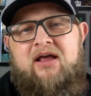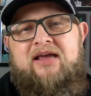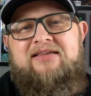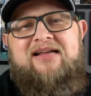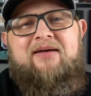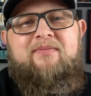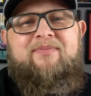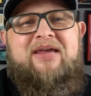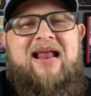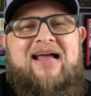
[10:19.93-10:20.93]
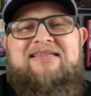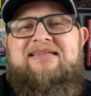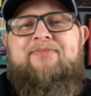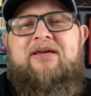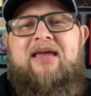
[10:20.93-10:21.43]
He's not being asked
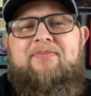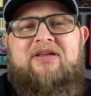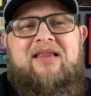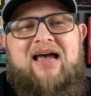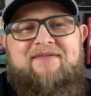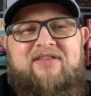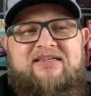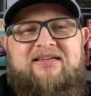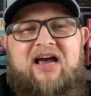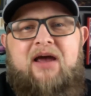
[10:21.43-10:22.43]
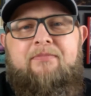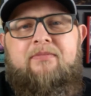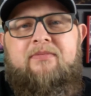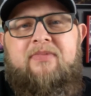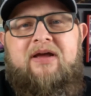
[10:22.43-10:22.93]
to be kept alive this time,
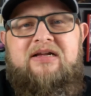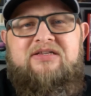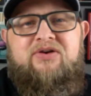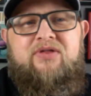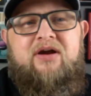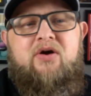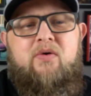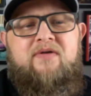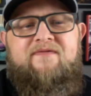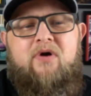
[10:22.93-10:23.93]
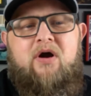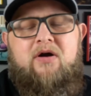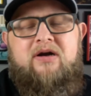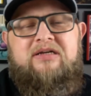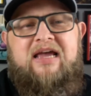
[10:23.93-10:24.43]
and so they're going for
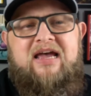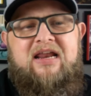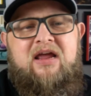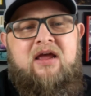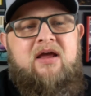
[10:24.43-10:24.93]
Arik's head.